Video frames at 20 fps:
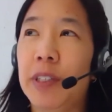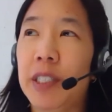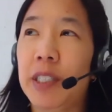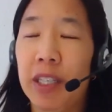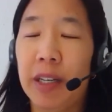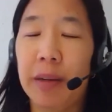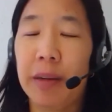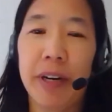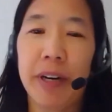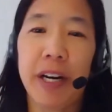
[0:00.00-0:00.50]

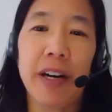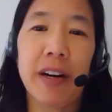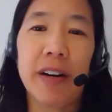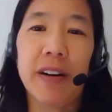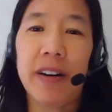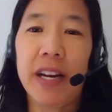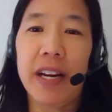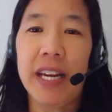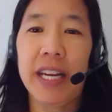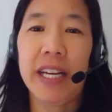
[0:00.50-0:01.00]

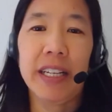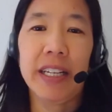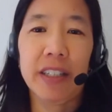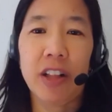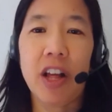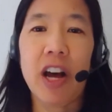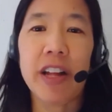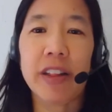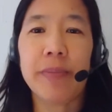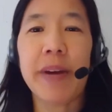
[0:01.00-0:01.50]
compare a
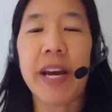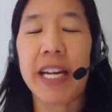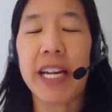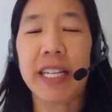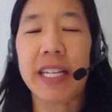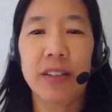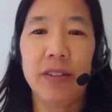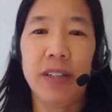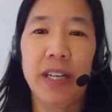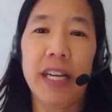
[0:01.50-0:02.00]
cloth
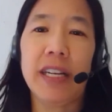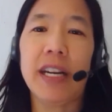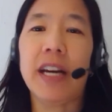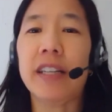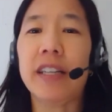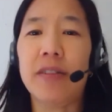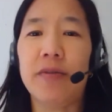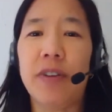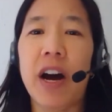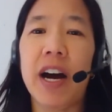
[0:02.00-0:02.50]
mask to an
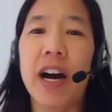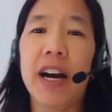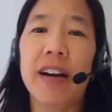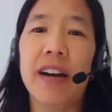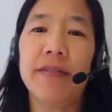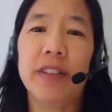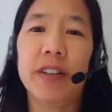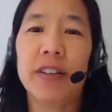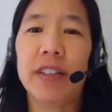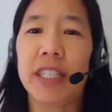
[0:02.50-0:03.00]

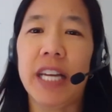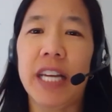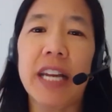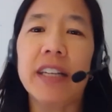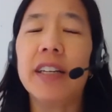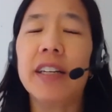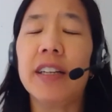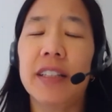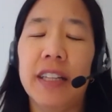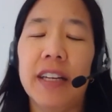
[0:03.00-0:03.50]
N95.
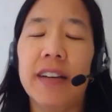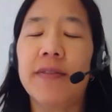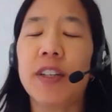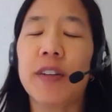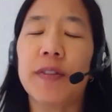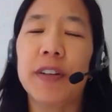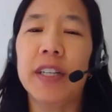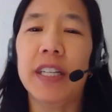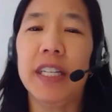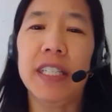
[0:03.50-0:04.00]
They have
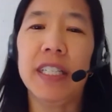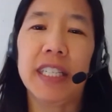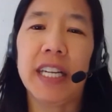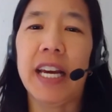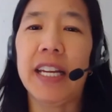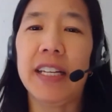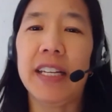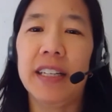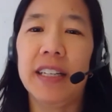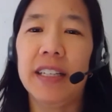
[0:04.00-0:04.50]
different
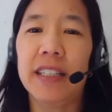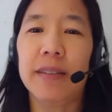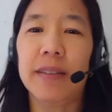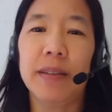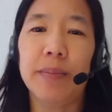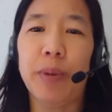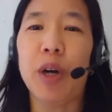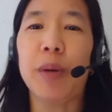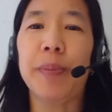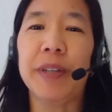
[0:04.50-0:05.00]
intent
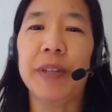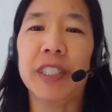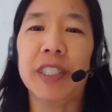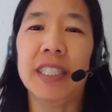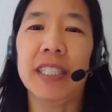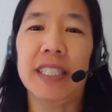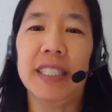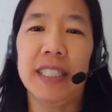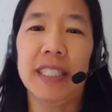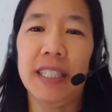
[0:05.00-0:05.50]

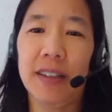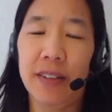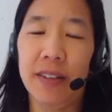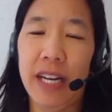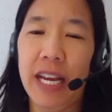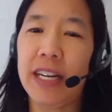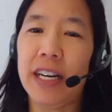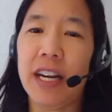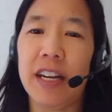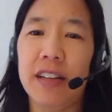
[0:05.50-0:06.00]
purposes. An
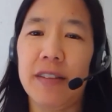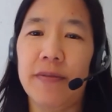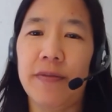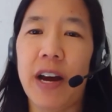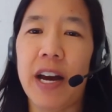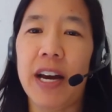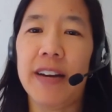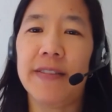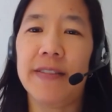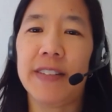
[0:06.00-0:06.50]

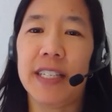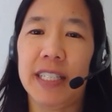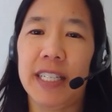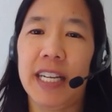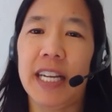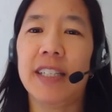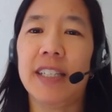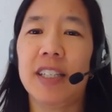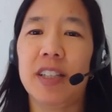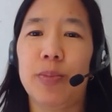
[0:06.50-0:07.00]
N95 is
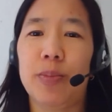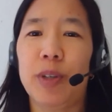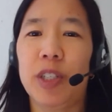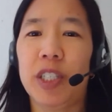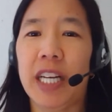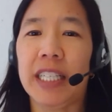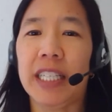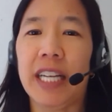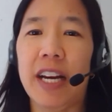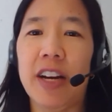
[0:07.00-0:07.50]
intended to
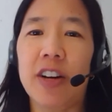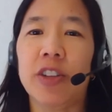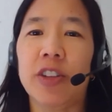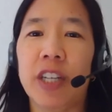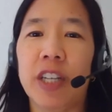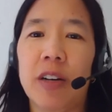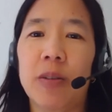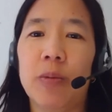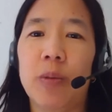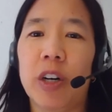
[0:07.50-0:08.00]
protect a
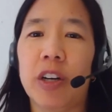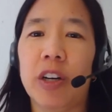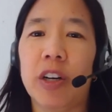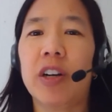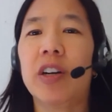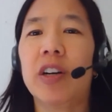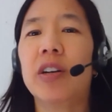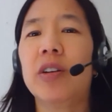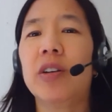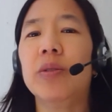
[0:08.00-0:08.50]
healthcare
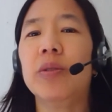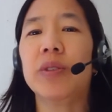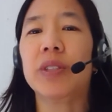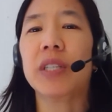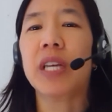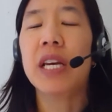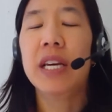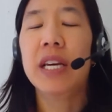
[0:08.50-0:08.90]
worker who's,